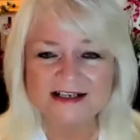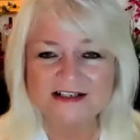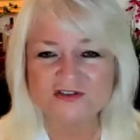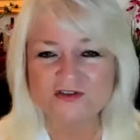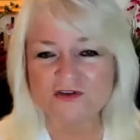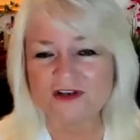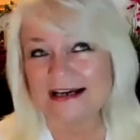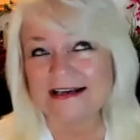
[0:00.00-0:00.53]

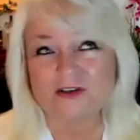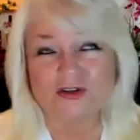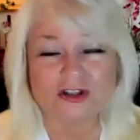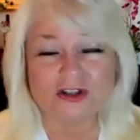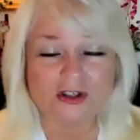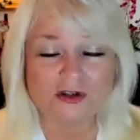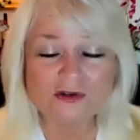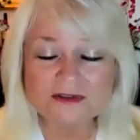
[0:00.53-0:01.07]
so that I
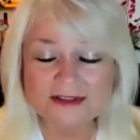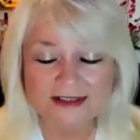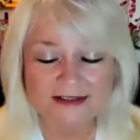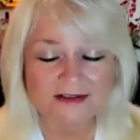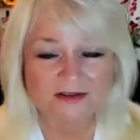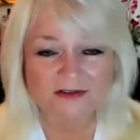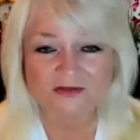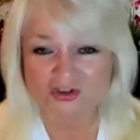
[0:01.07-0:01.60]
could use
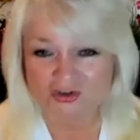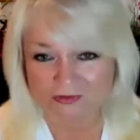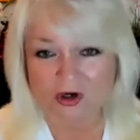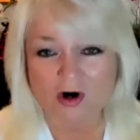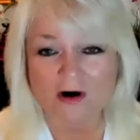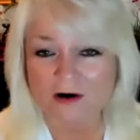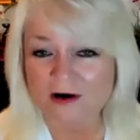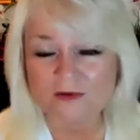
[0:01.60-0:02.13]
this
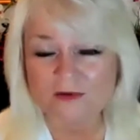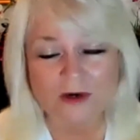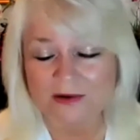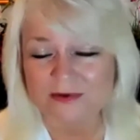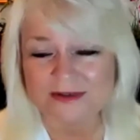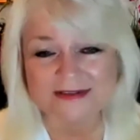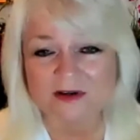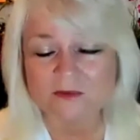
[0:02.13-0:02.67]
card while
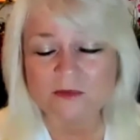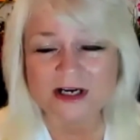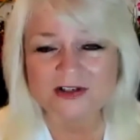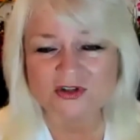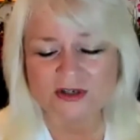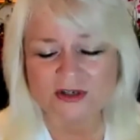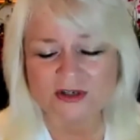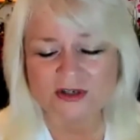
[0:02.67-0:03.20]
I was on my
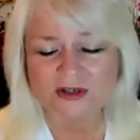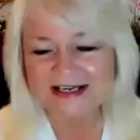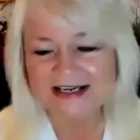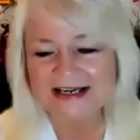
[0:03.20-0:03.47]
trip.